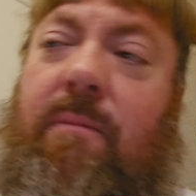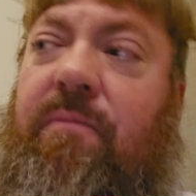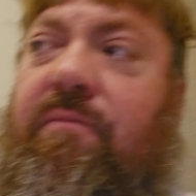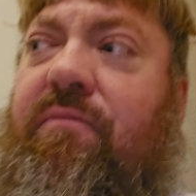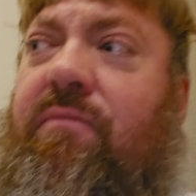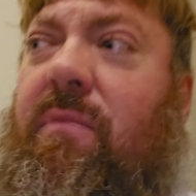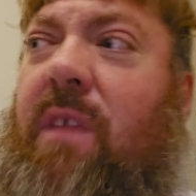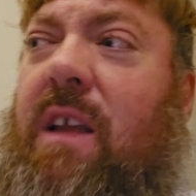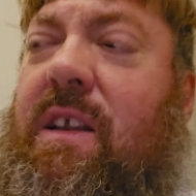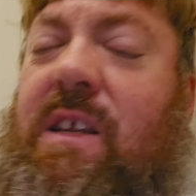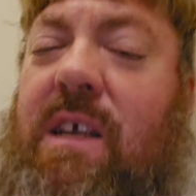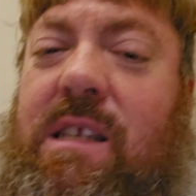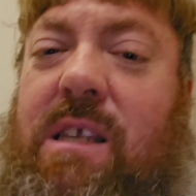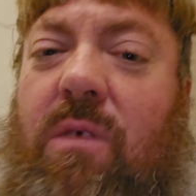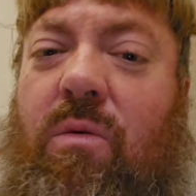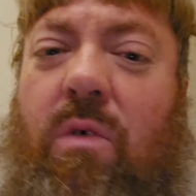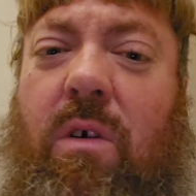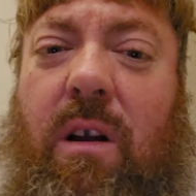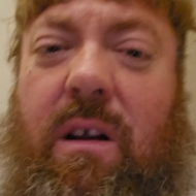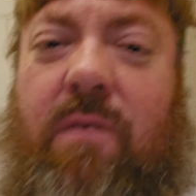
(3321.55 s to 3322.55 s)
Um, it
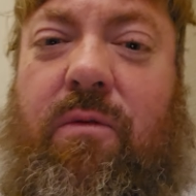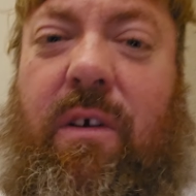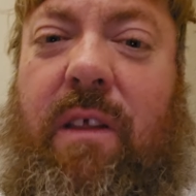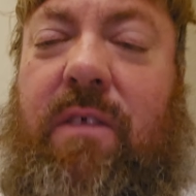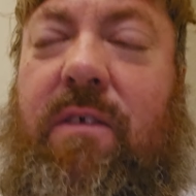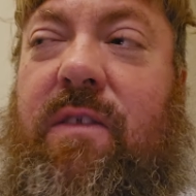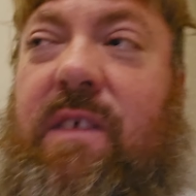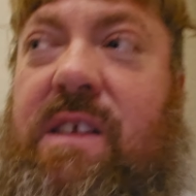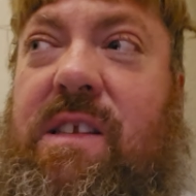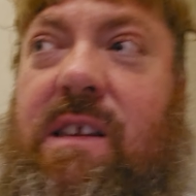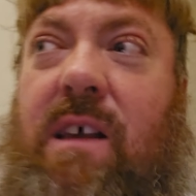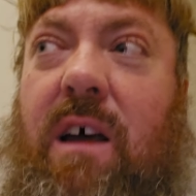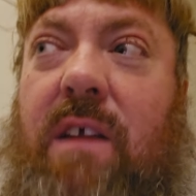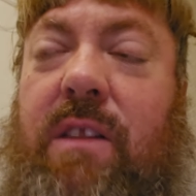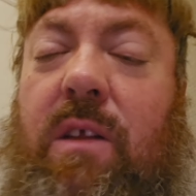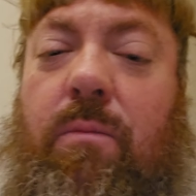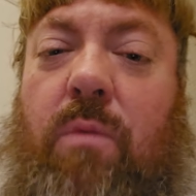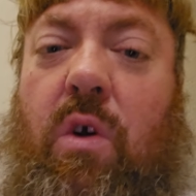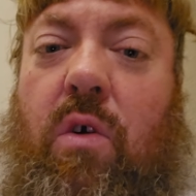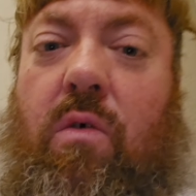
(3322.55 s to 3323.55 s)
doesn't work with the
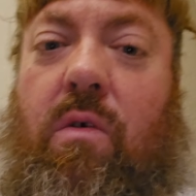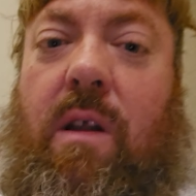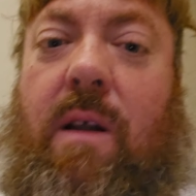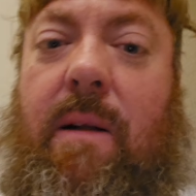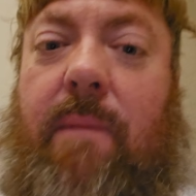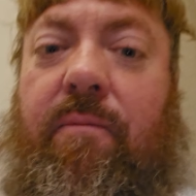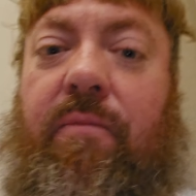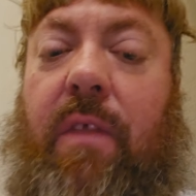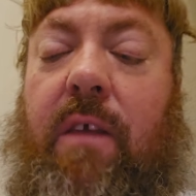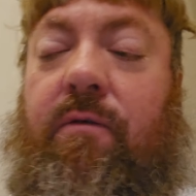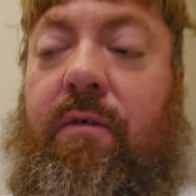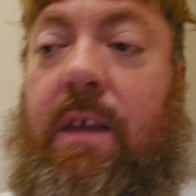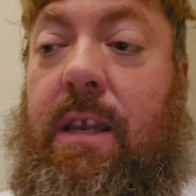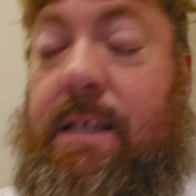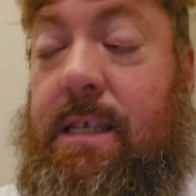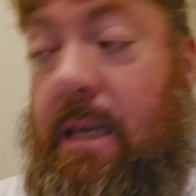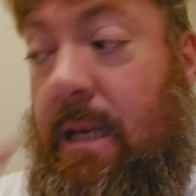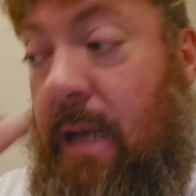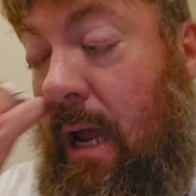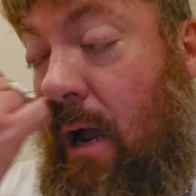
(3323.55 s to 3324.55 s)
sun, the moon,
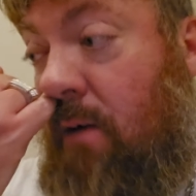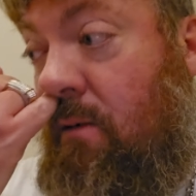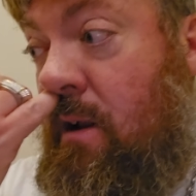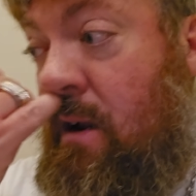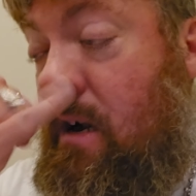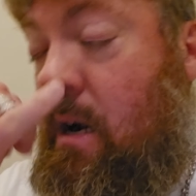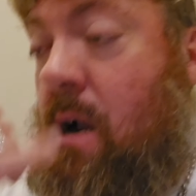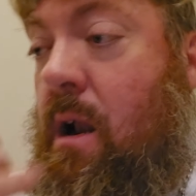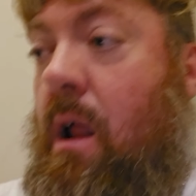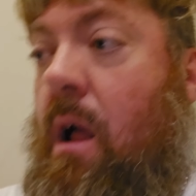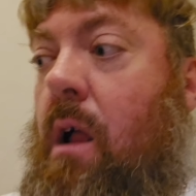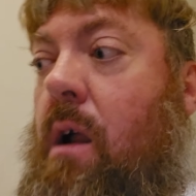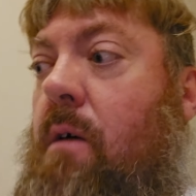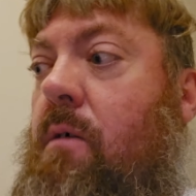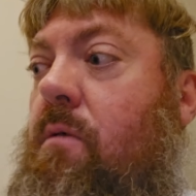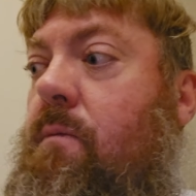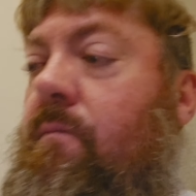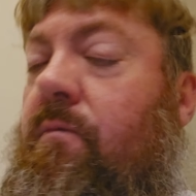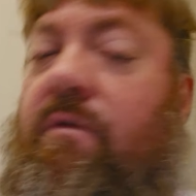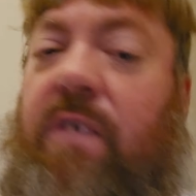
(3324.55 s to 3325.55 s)
and Venus. And now
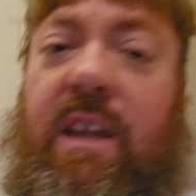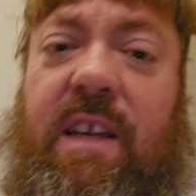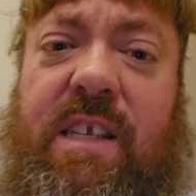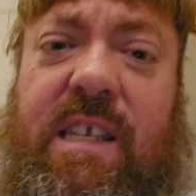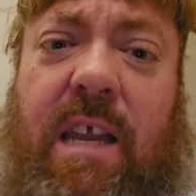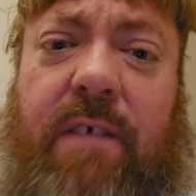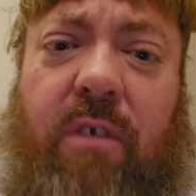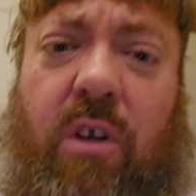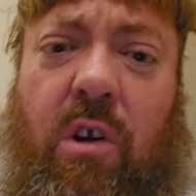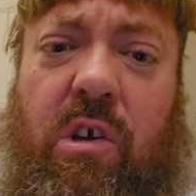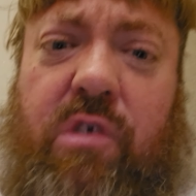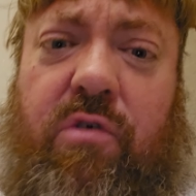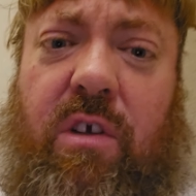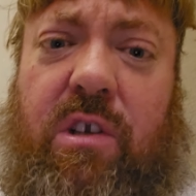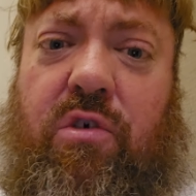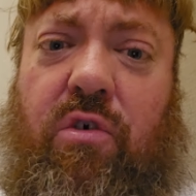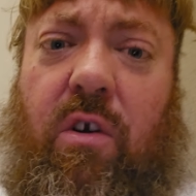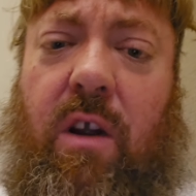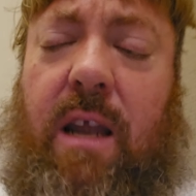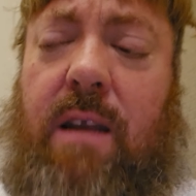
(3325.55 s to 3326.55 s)
Venus never
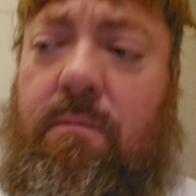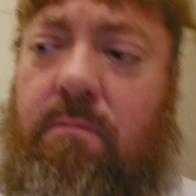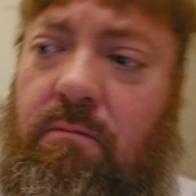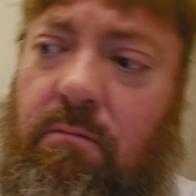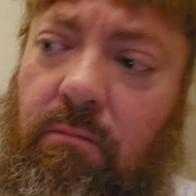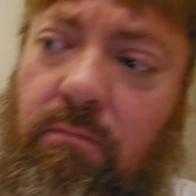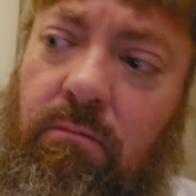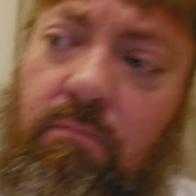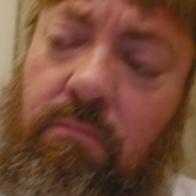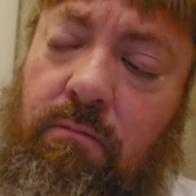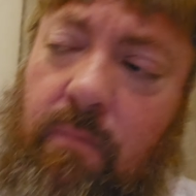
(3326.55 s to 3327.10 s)
goes retrograde.